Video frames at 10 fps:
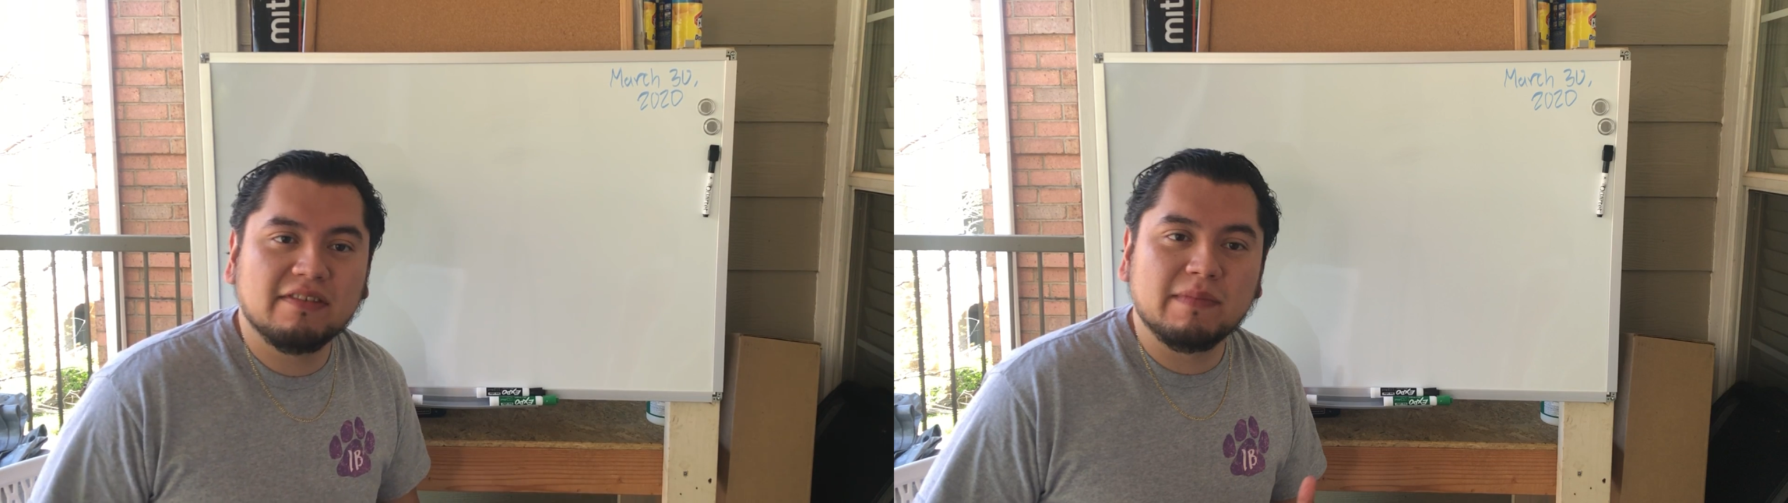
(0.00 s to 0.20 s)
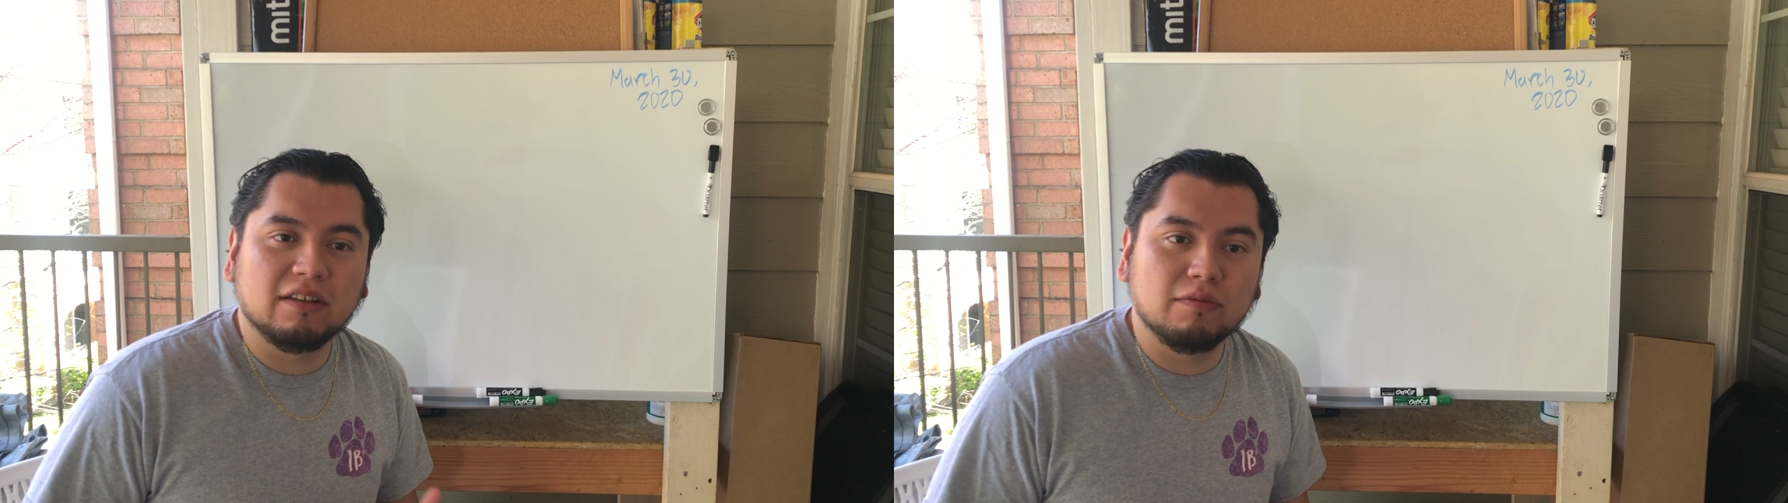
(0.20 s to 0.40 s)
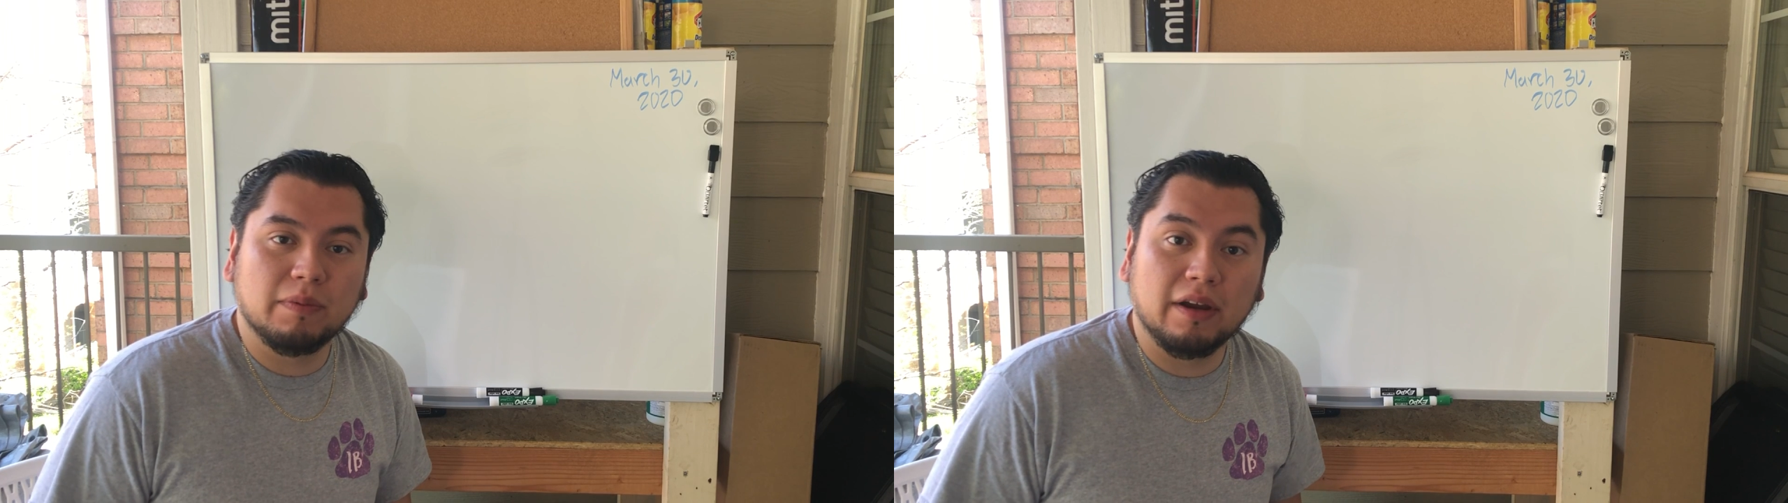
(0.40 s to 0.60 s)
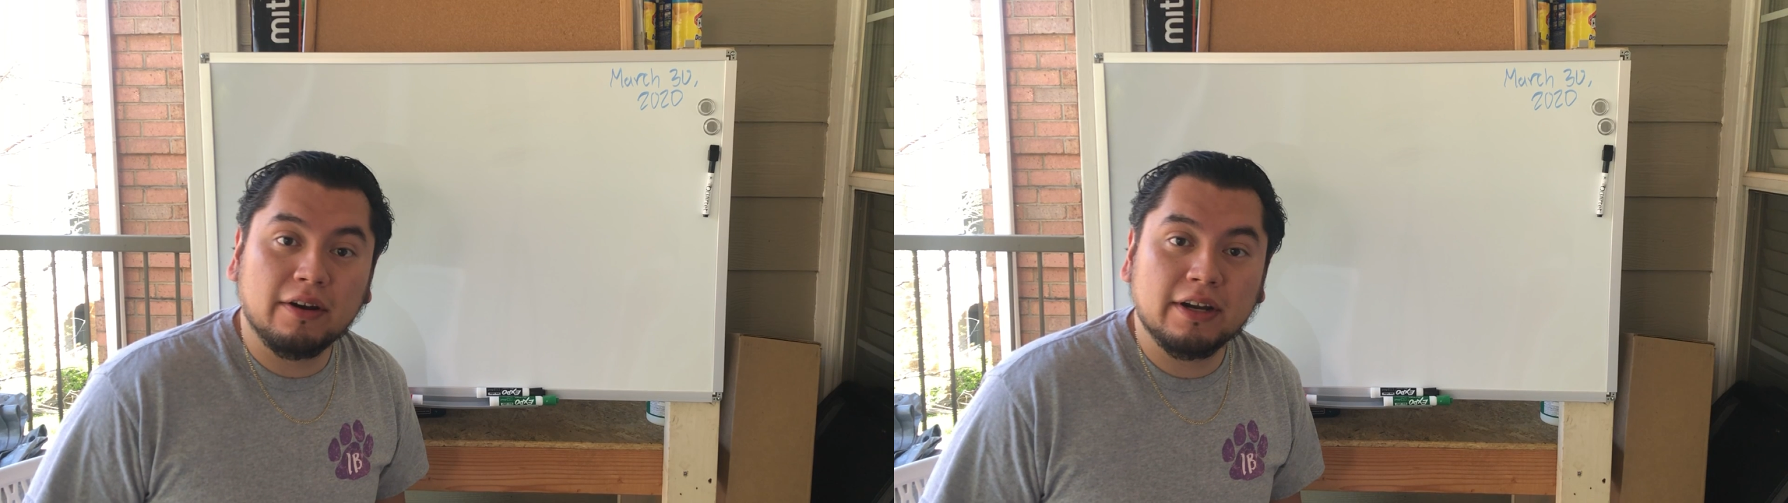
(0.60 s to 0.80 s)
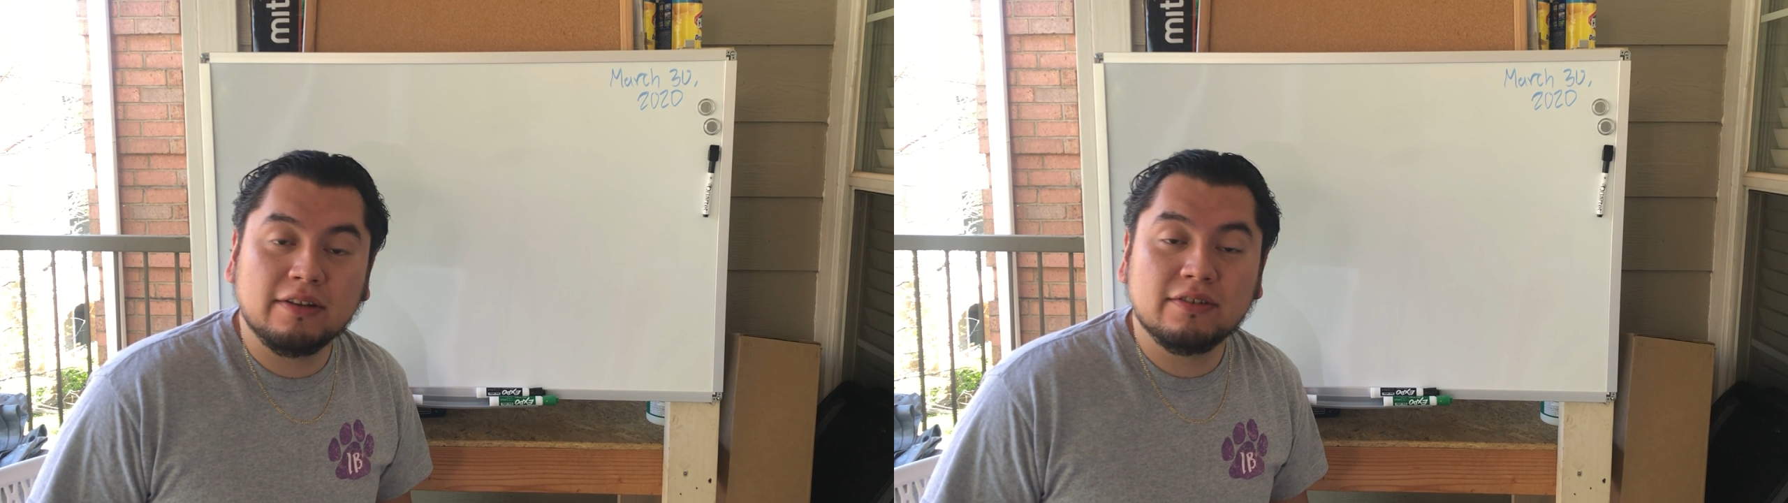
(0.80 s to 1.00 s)
some
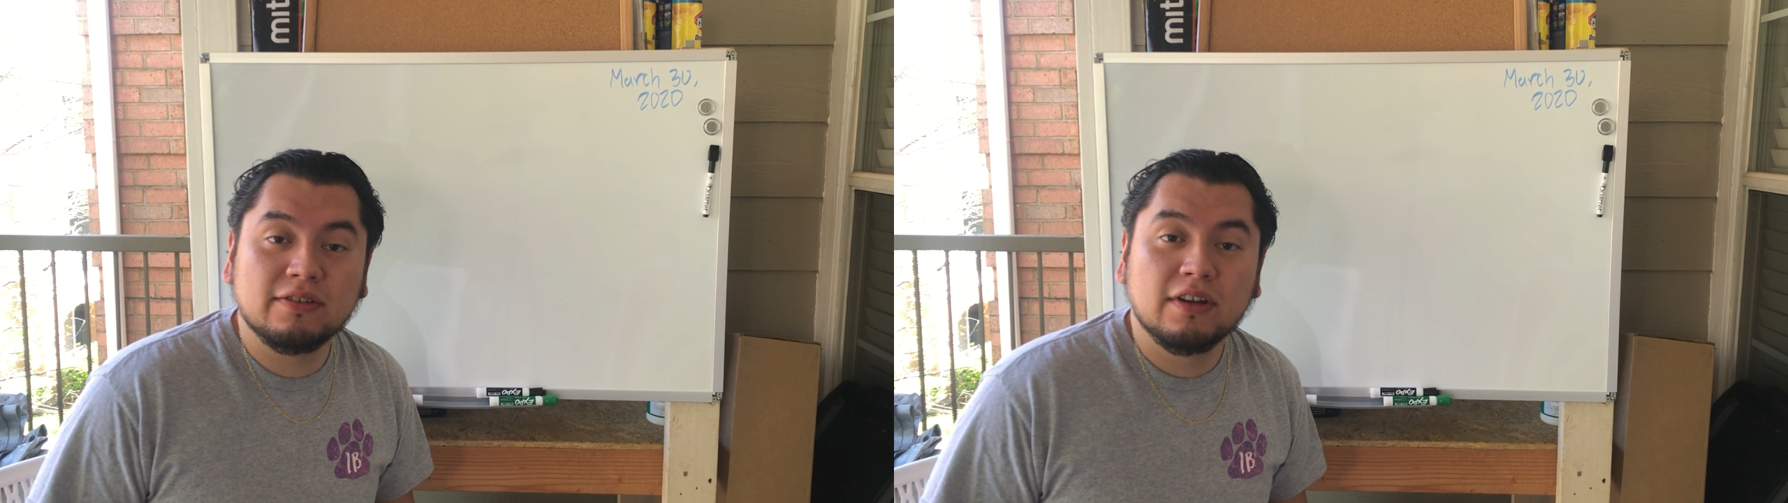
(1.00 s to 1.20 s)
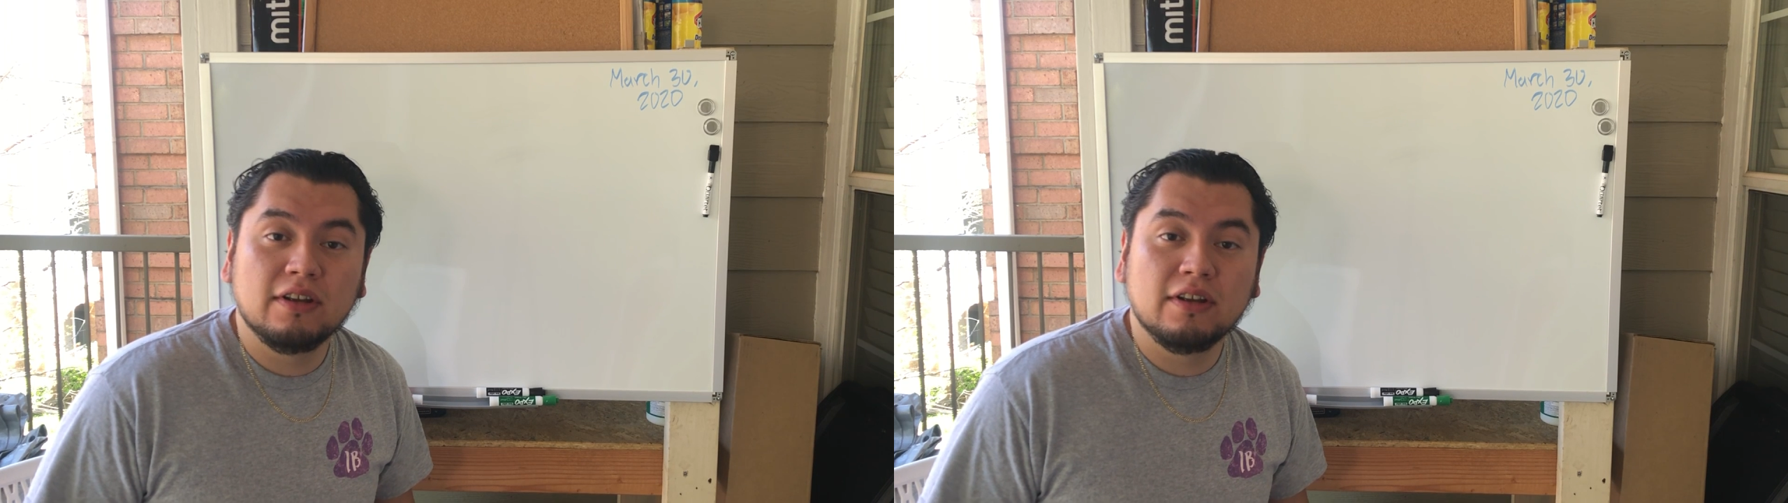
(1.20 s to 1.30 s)
experience